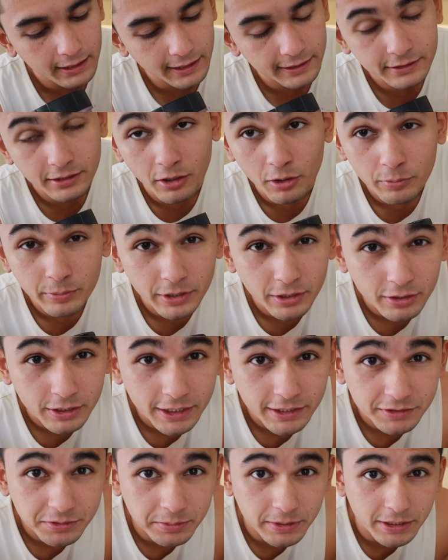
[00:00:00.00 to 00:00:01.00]
like the oatmeal, it
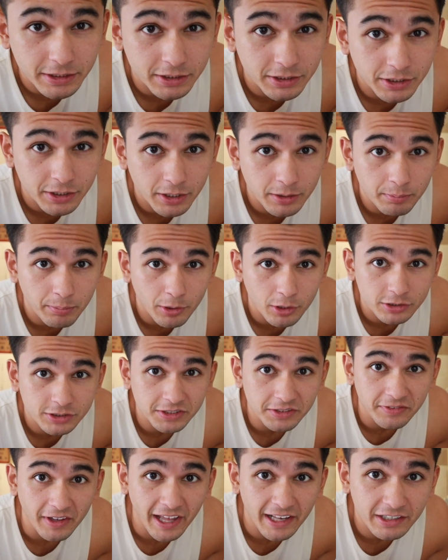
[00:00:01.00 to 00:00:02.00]
gives me a good burst
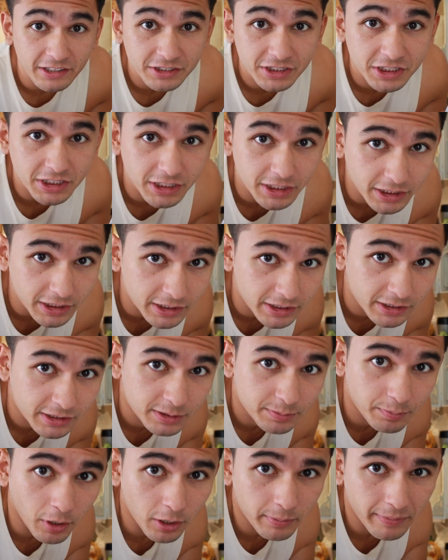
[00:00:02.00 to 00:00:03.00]
of energy.
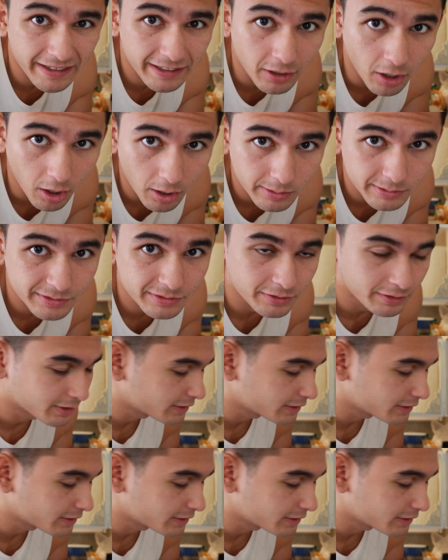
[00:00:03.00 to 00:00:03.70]
It's part of my carbs for